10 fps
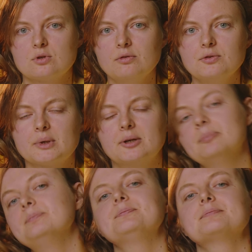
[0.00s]

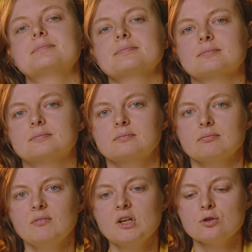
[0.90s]
software
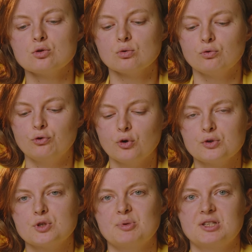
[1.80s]
to
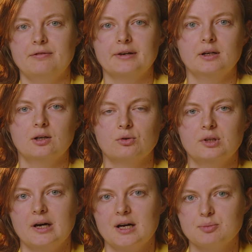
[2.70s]
focus specifically on
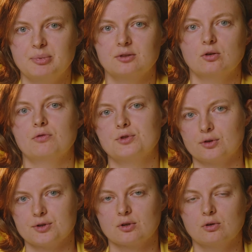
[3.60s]
the aspect of
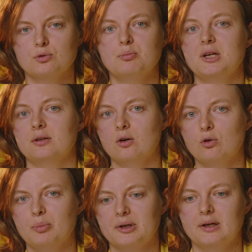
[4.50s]
source code being
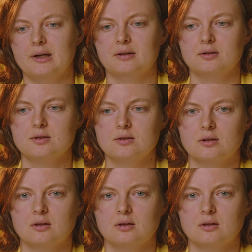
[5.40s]
open and